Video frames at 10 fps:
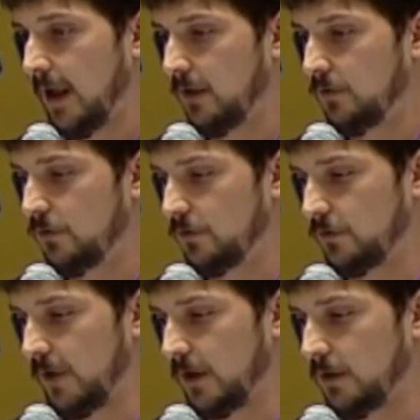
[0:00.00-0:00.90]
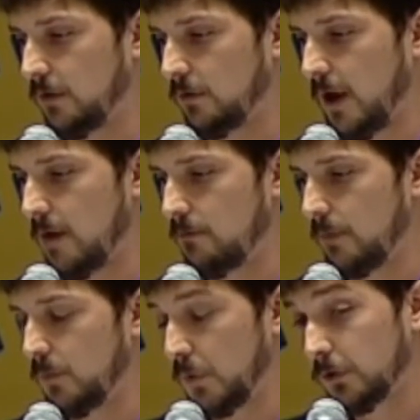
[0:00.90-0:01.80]
and she's just like, you know, I'm
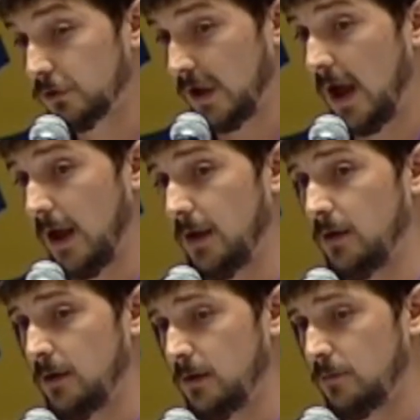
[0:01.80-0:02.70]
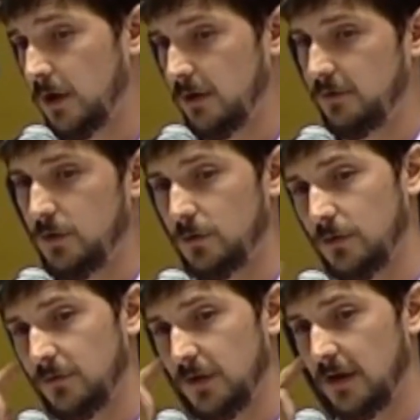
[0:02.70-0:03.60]
real shy, but if
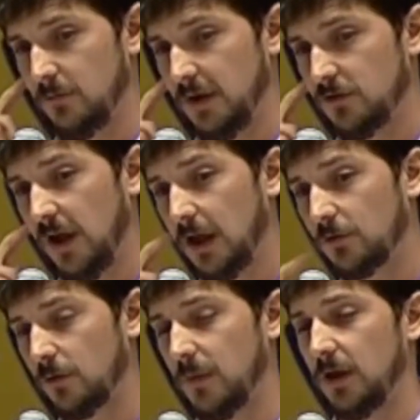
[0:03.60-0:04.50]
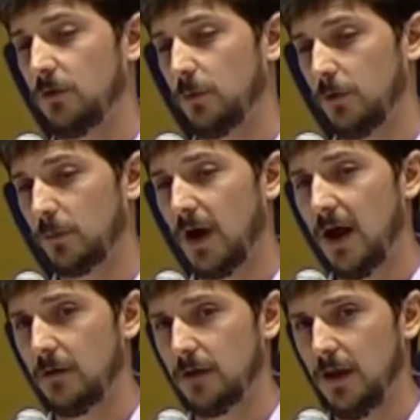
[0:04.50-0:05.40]
you give me a chance, I'll make you real
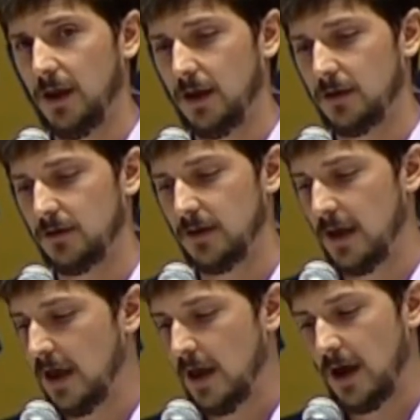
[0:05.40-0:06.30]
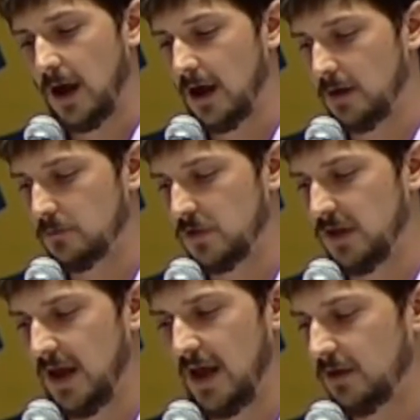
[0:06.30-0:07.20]
proud. And
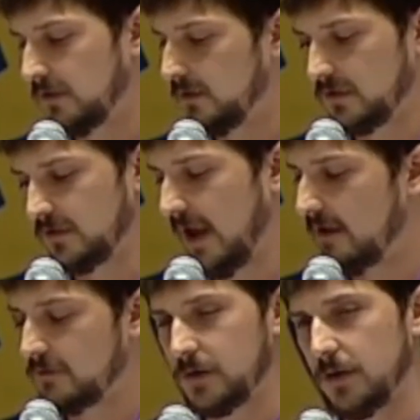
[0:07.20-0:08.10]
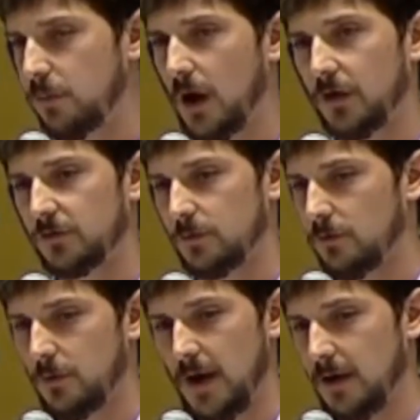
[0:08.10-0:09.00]
she has, in just every
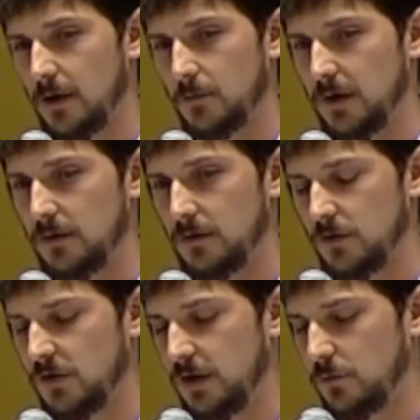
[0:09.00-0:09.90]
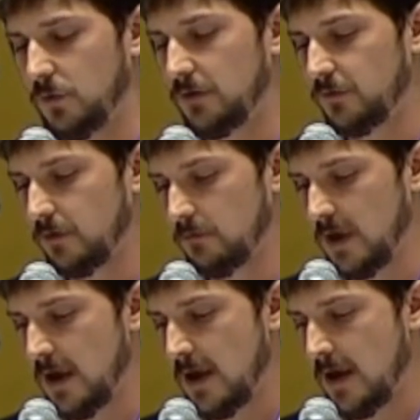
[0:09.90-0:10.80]
possible way. I mean, she went from,